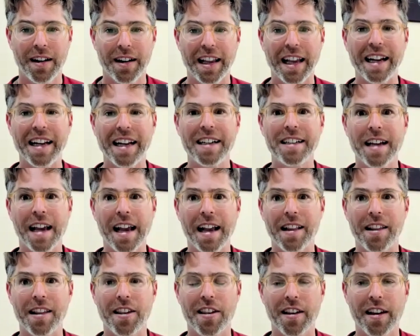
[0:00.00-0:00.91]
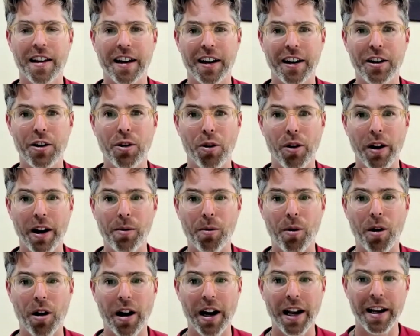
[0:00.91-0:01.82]
getting tense and annoyed.
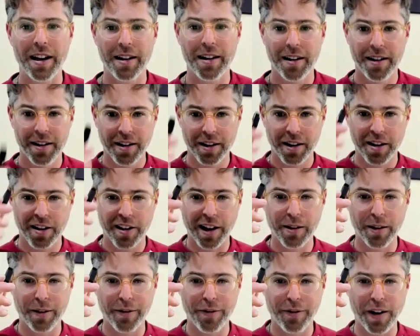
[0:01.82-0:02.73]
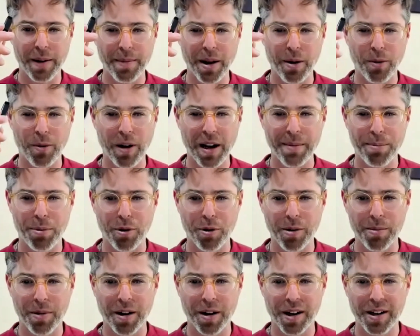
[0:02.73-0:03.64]
Why? Because I couldn't find my
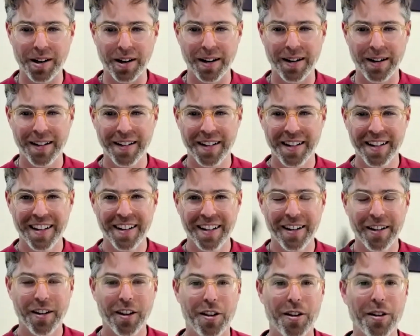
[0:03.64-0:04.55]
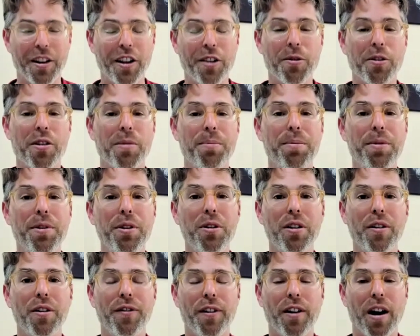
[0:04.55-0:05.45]
whiteboard marker. So this was a
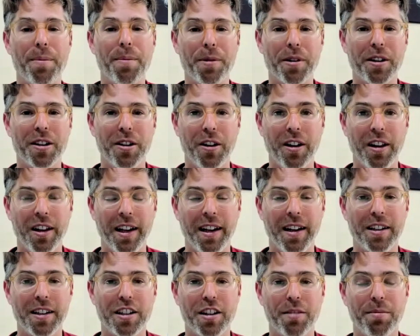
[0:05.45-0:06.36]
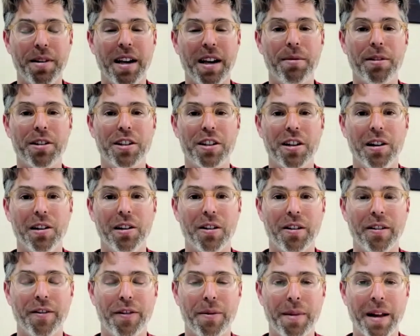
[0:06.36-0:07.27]
beautiful opportunity to be able to
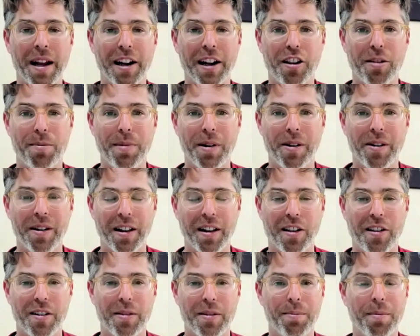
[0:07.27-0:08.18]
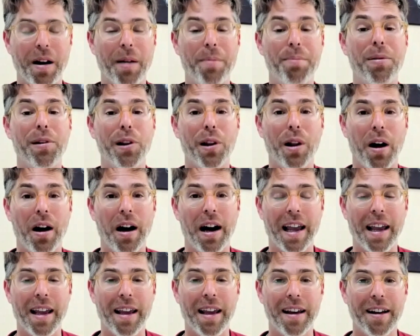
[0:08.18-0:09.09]
learn from that experience, to
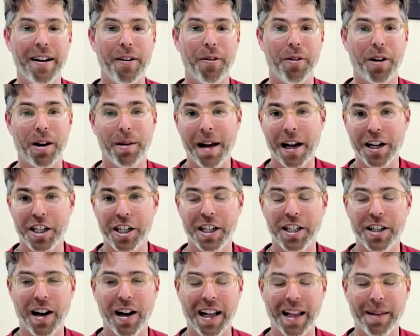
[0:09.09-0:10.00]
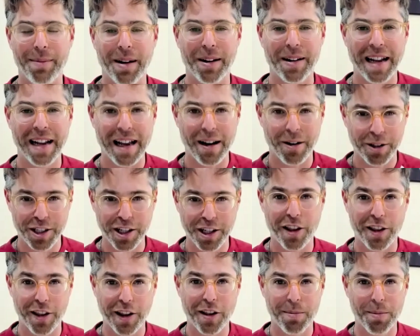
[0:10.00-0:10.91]
apply what I'm actually talking about now,
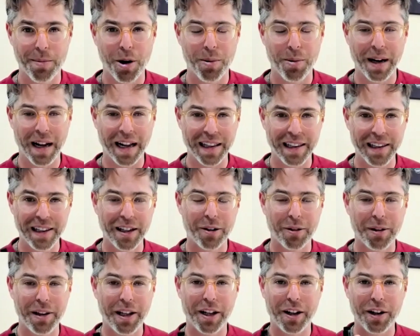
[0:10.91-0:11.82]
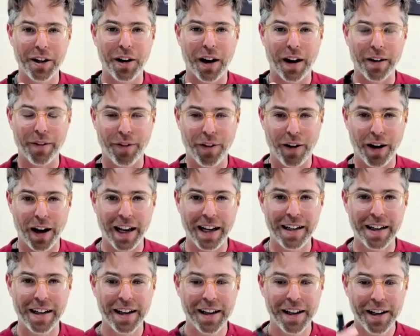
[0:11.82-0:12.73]
just this moment. I literally could not
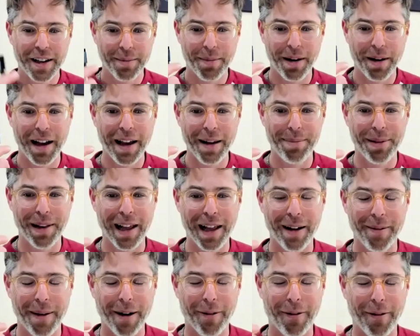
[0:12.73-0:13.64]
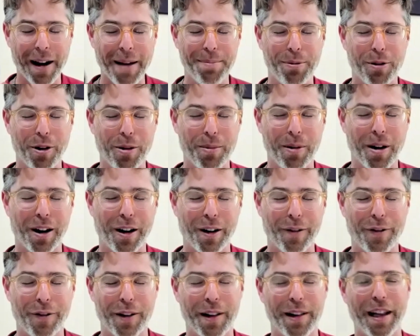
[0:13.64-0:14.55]
find my whiteboard
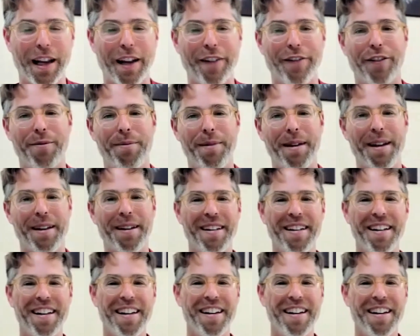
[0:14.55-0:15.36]
marker for the life of me.